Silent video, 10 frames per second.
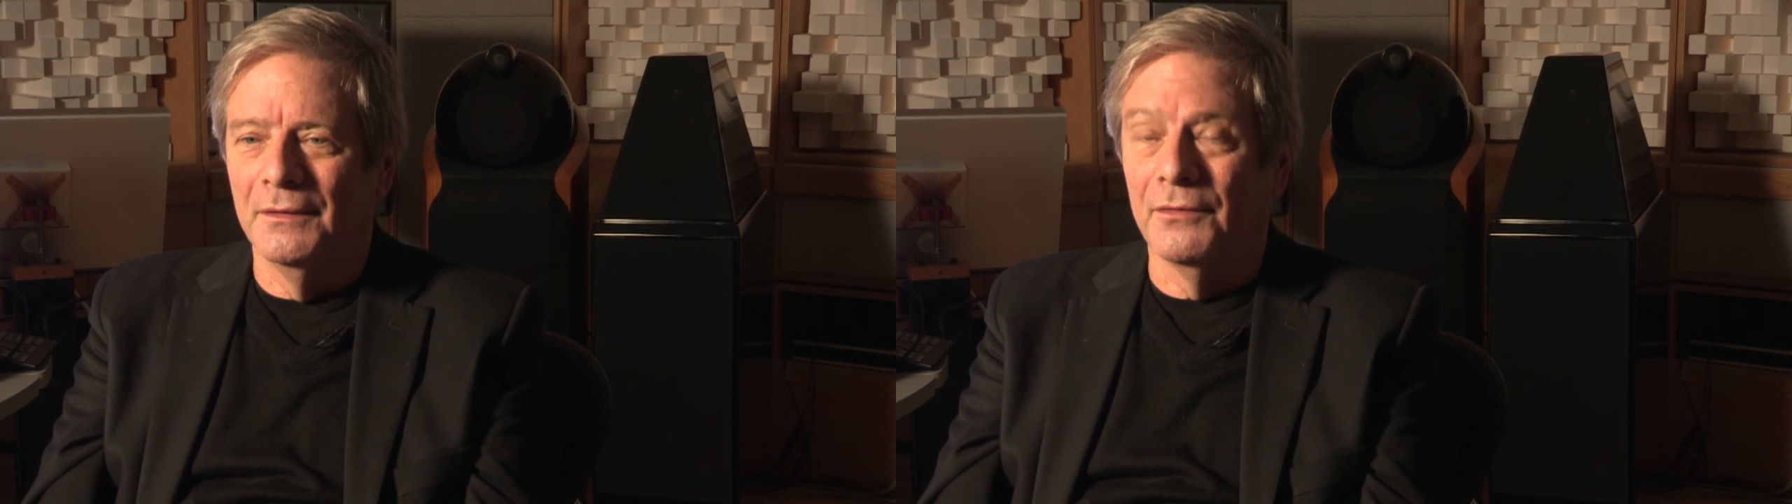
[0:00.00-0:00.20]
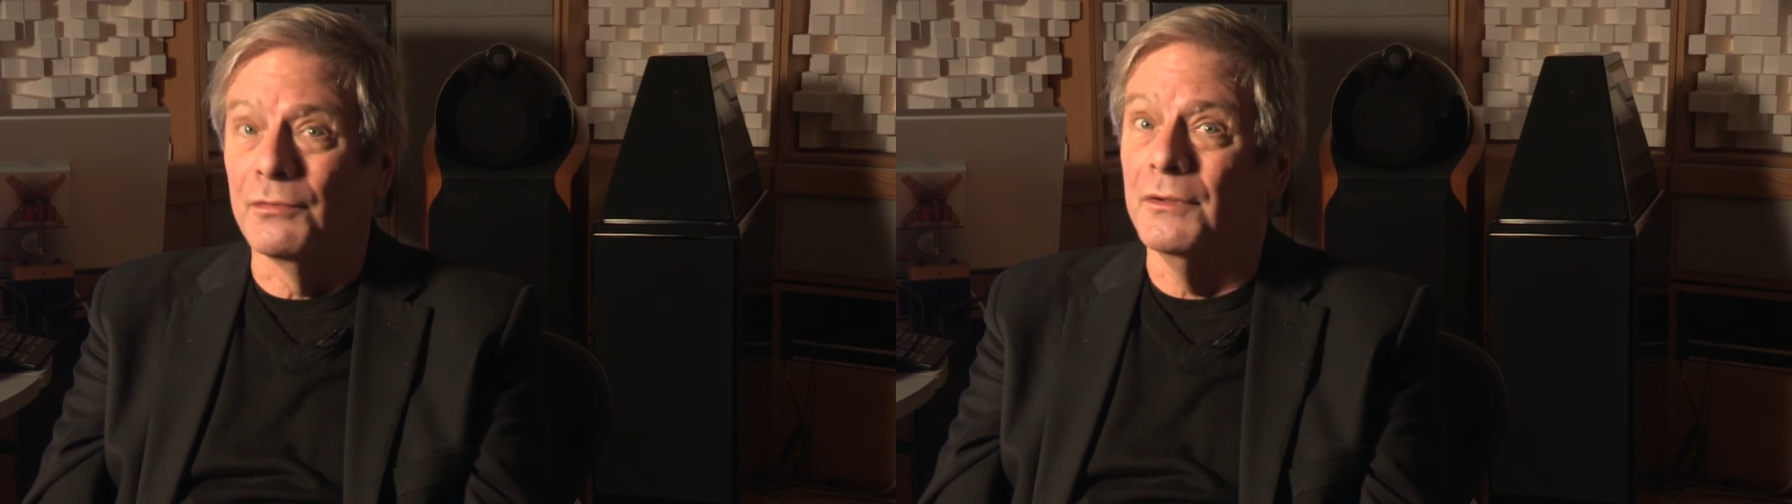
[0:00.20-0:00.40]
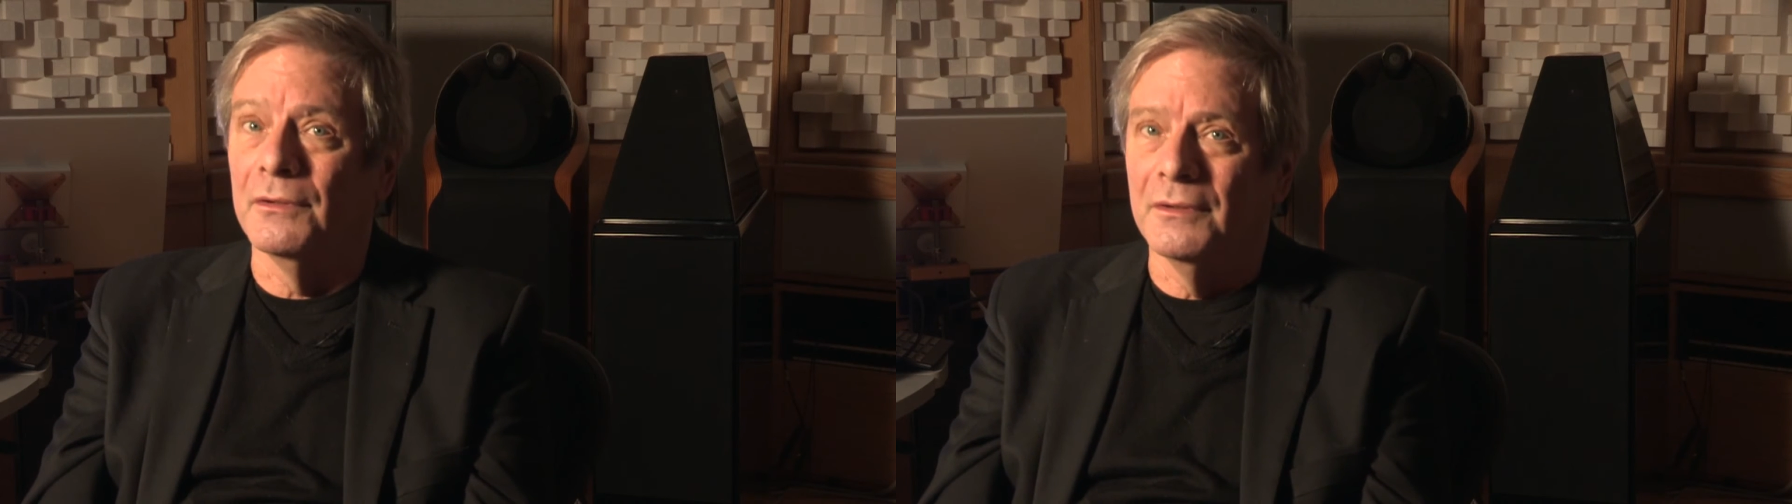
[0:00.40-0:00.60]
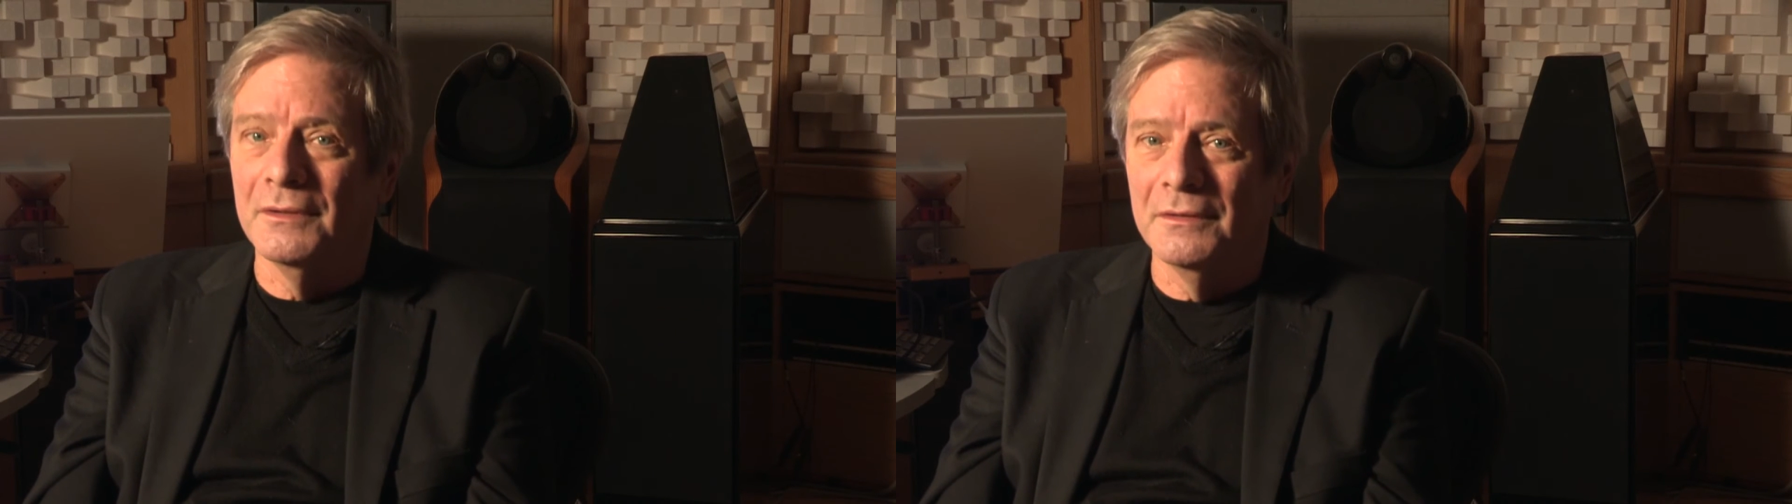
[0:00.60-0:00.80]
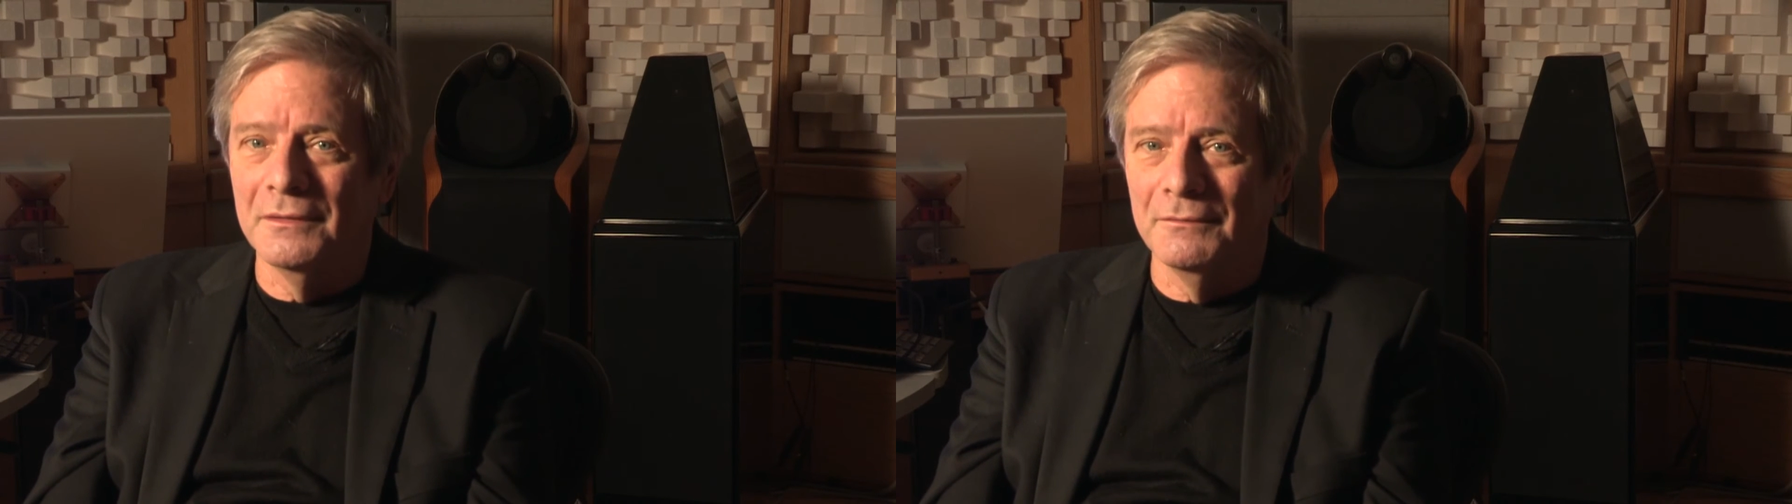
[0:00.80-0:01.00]
thrilled
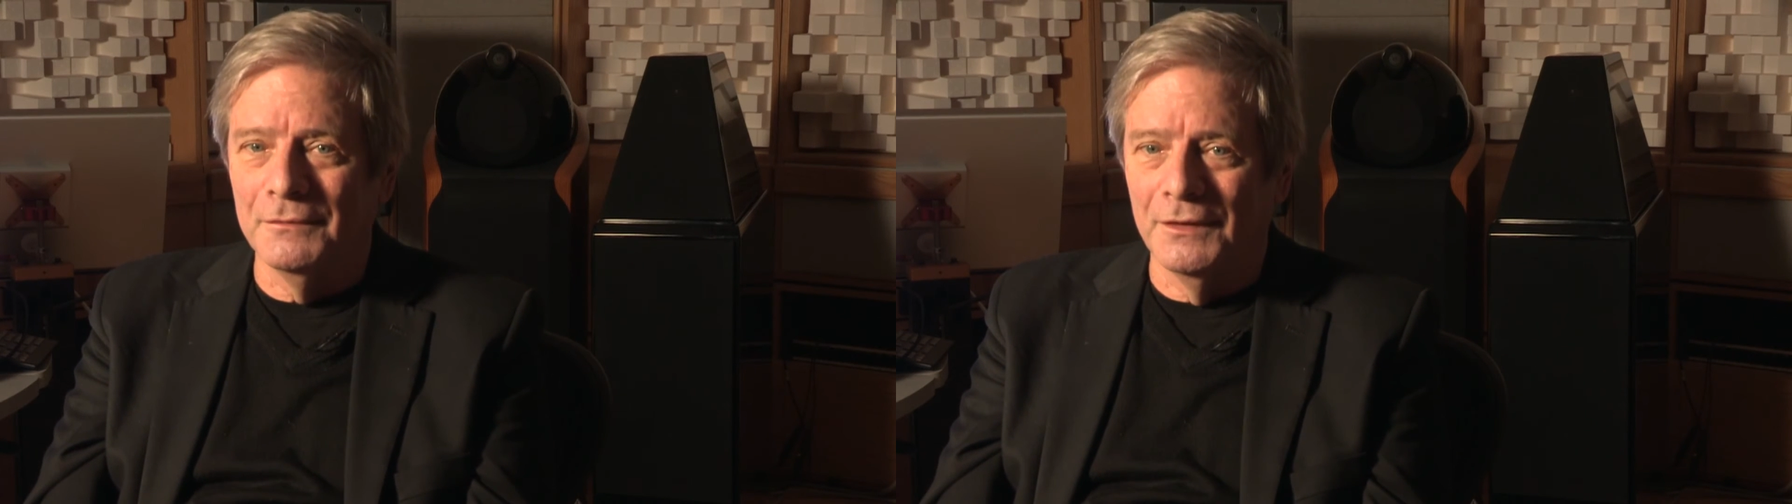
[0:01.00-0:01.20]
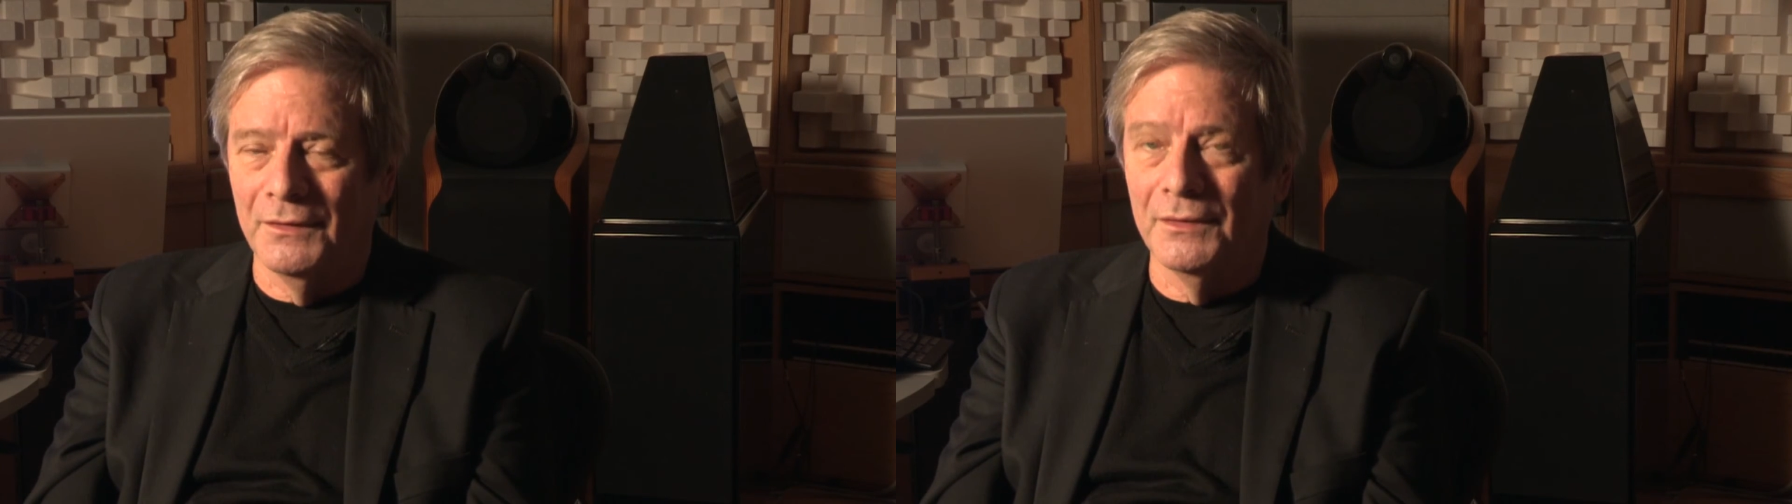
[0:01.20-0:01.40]
with,